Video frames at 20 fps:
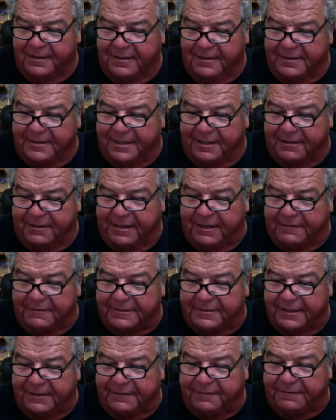Terry, have a
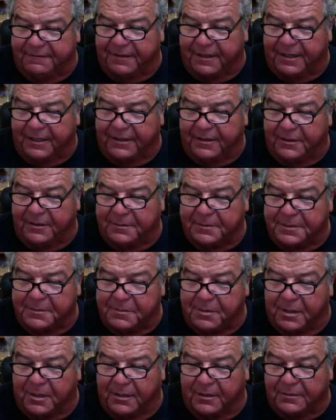safe flight home
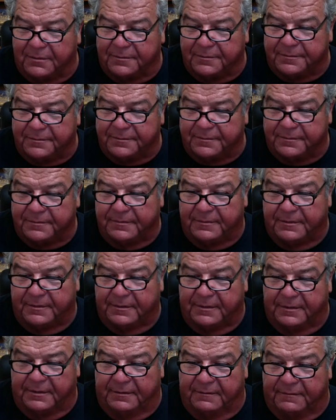tomorrow
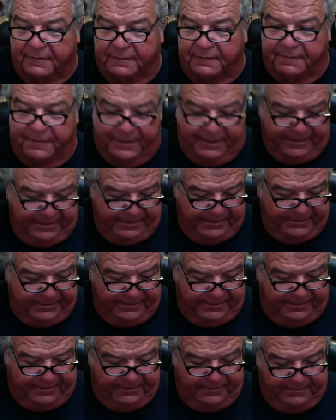from
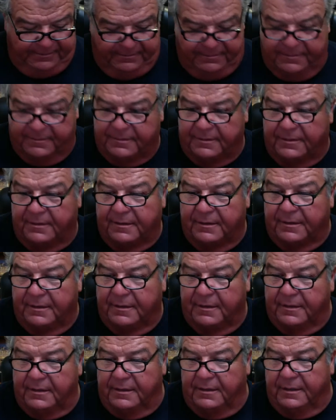Vegas.
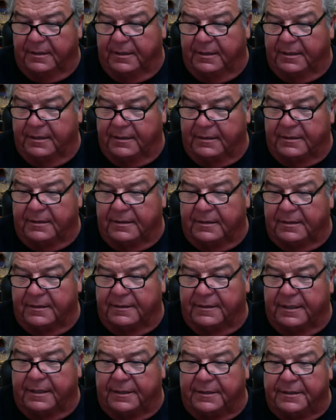And
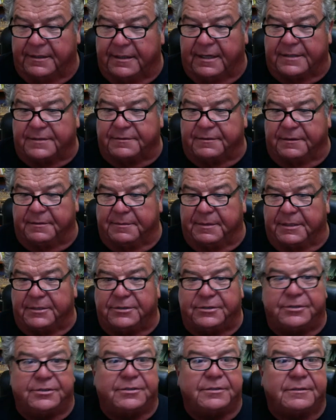thank you guys very
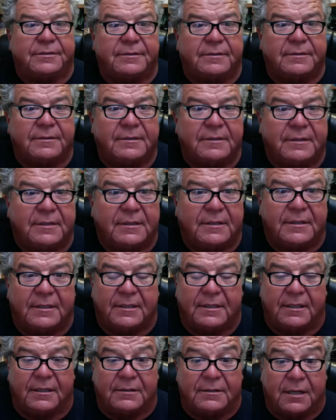much.
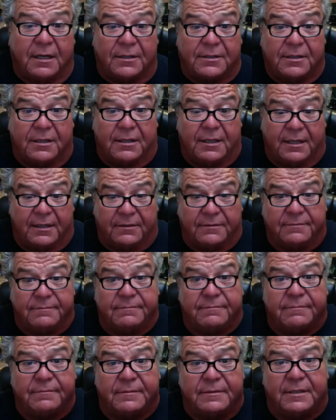I'll talk to y'all later.
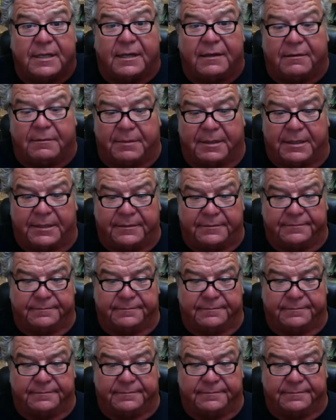Night, everybody.